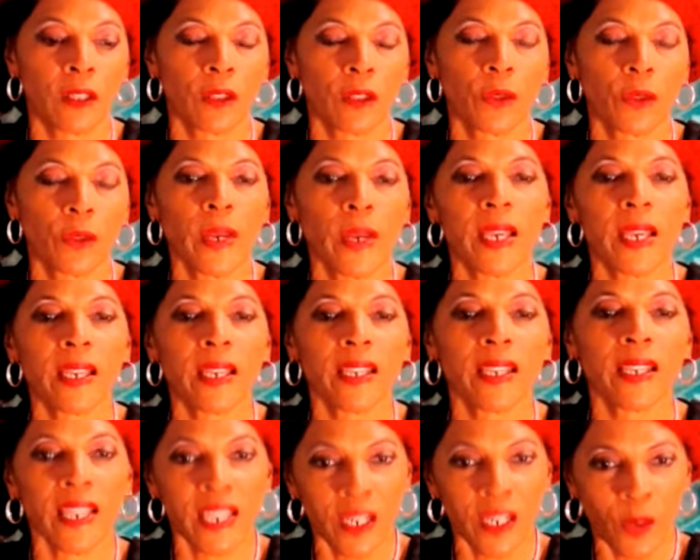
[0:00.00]
three
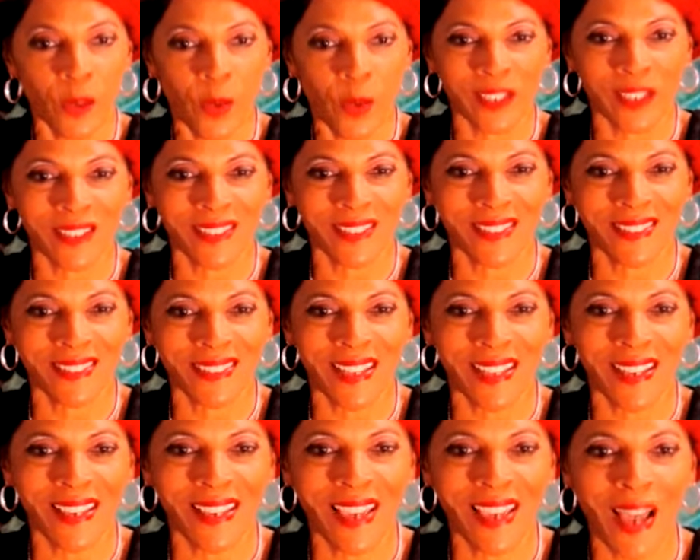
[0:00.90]
key questions
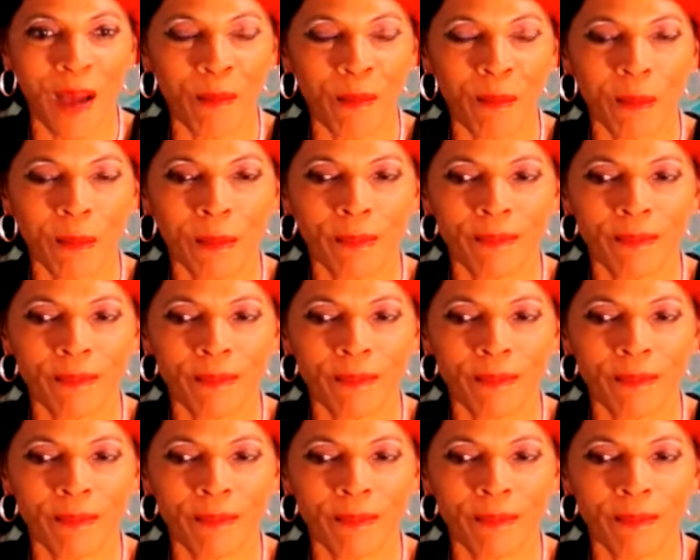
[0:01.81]
that kept